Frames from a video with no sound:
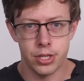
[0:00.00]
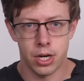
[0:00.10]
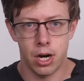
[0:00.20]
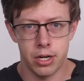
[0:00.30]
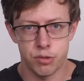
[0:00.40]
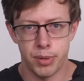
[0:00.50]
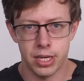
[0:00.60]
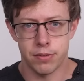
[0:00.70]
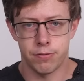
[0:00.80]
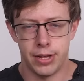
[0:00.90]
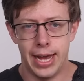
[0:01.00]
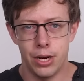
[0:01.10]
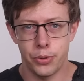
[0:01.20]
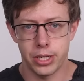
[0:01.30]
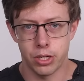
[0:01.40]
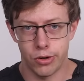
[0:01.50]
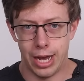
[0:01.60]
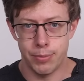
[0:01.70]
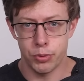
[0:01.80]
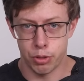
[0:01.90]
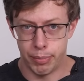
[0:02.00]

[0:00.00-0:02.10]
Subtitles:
the card is big and flat, we can grab it with the